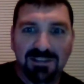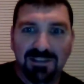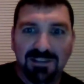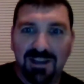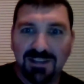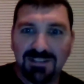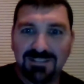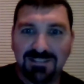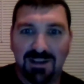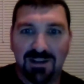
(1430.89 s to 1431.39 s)

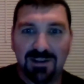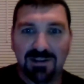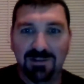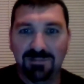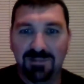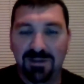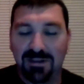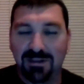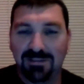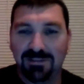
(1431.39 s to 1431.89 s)
That song,
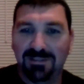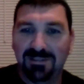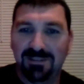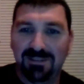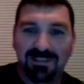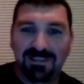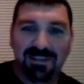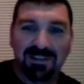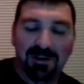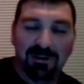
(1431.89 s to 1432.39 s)
like,
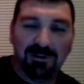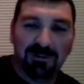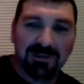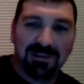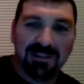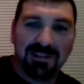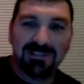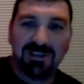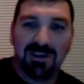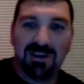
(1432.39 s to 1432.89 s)
you know, when
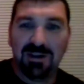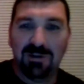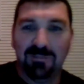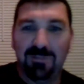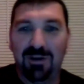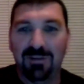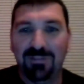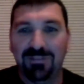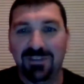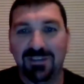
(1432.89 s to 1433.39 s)
they talk
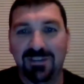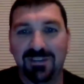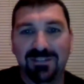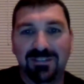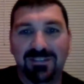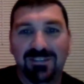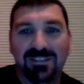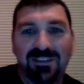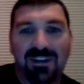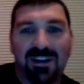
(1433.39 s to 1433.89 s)
about the
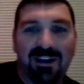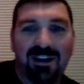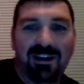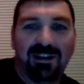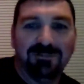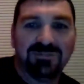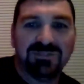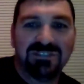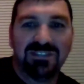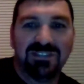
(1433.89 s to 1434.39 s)

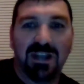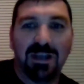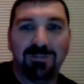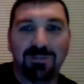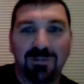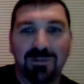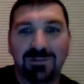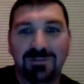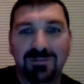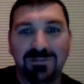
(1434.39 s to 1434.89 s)

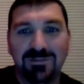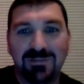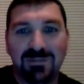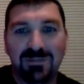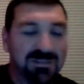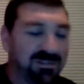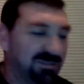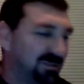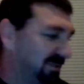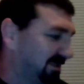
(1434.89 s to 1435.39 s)
sniper
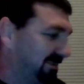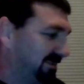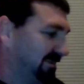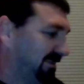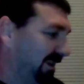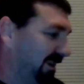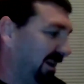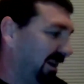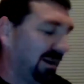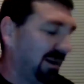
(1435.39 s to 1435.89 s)

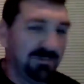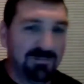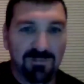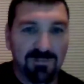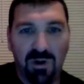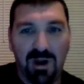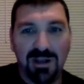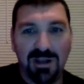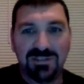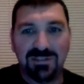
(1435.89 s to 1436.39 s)

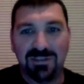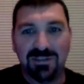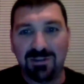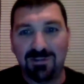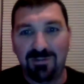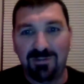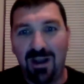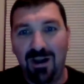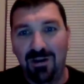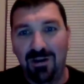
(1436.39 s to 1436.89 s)
watching the
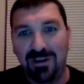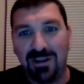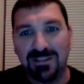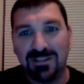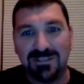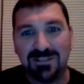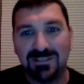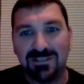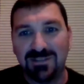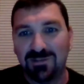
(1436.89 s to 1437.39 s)
crowd as
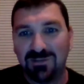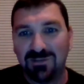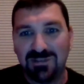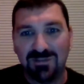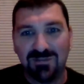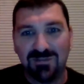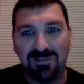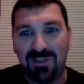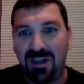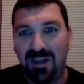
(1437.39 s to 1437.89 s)
he salutes
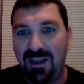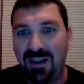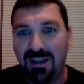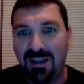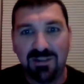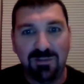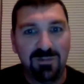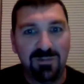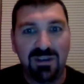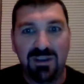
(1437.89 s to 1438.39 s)
the flag
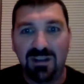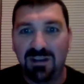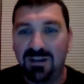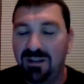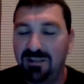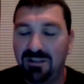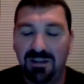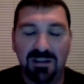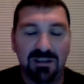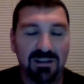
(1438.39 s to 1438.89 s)
at the
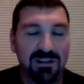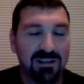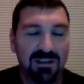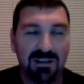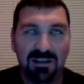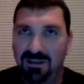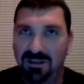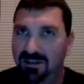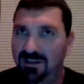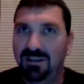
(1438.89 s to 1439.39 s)
beginning, like
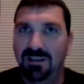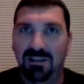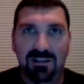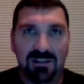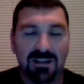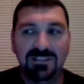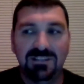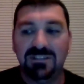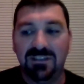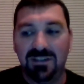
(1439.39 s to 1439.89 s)

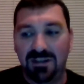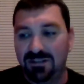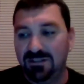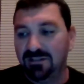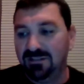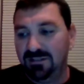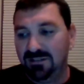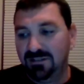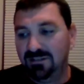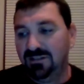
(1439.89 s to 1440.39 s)
it's a
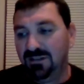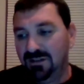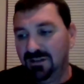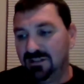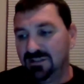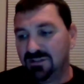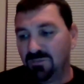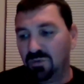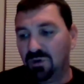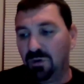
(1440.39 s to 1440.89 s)

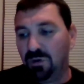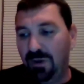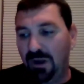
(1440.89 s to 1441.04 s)
real